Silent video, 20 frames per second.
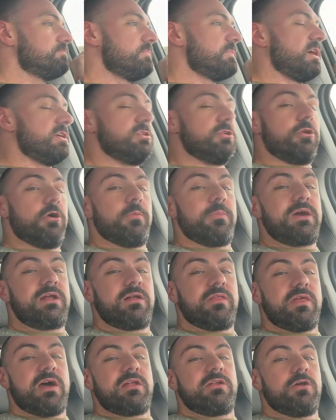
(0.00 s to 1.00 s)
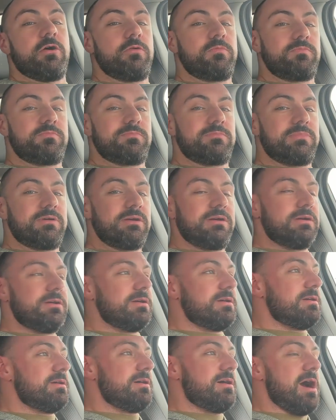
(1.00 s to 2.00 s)
And man, on that note,
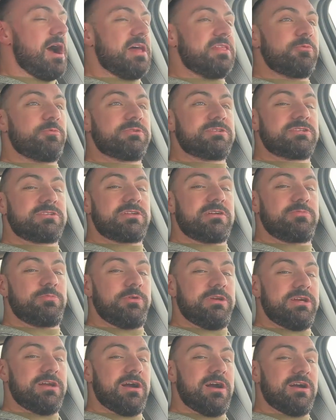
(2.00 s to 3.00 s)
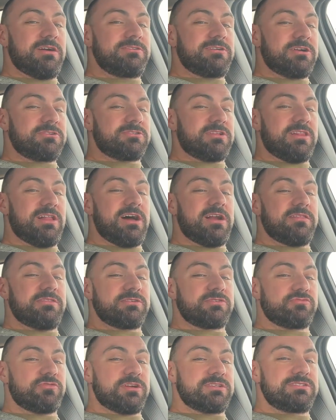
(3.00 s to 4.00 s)
I think we touched a lot on
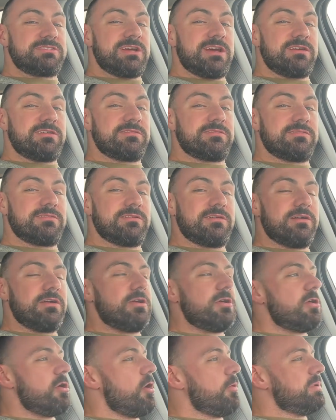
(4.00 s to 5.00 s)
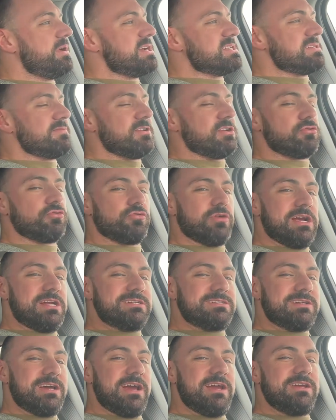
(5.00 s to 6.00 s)
this rest day. Hope you guys have a great
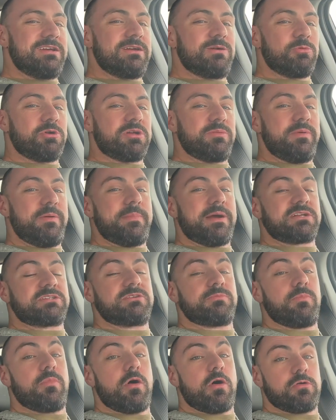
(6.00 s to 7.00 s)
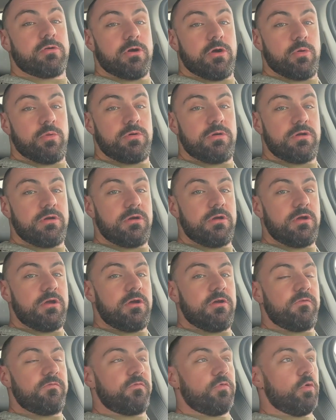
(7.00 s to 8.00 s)
day. We're going to be back tomorrow
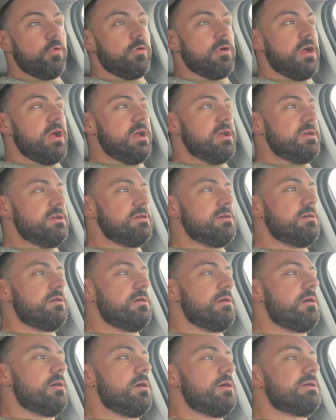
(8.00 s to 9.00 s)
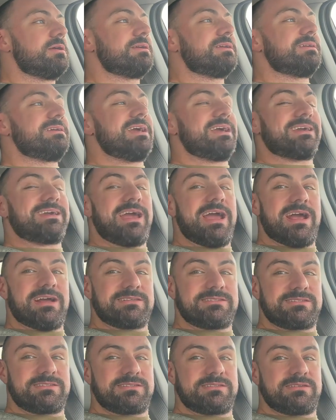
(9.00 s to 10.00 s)
for a
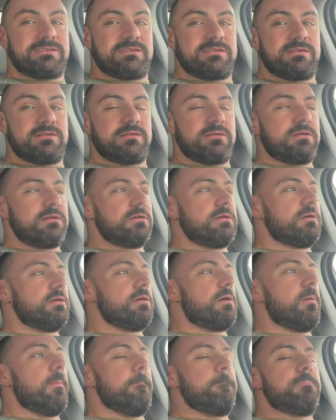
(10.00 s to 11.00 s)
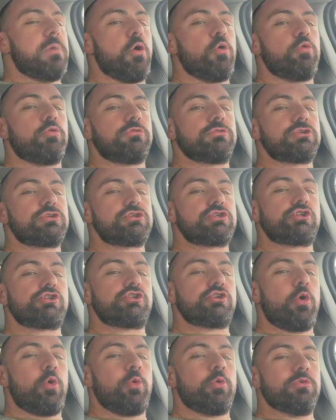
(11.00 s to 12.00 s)
kick-ass Boulder
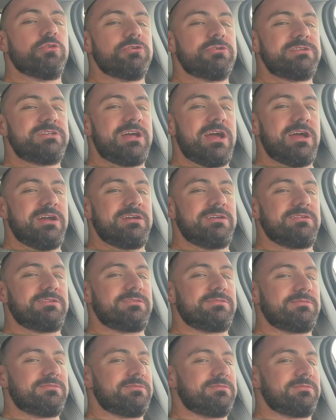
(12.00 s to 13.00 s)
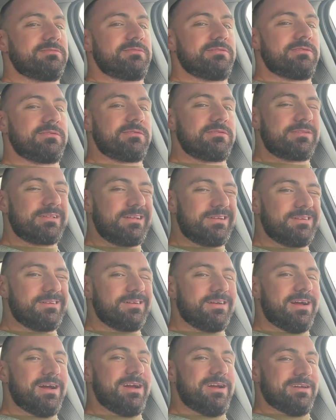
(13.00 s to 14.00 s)
Shoulder Day.
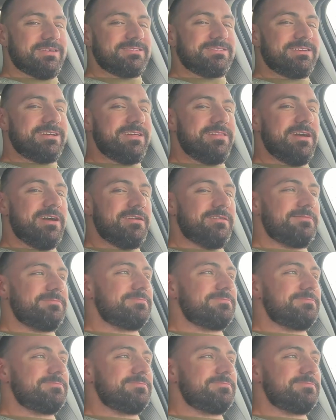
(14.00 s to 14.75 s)
And I'll see you then.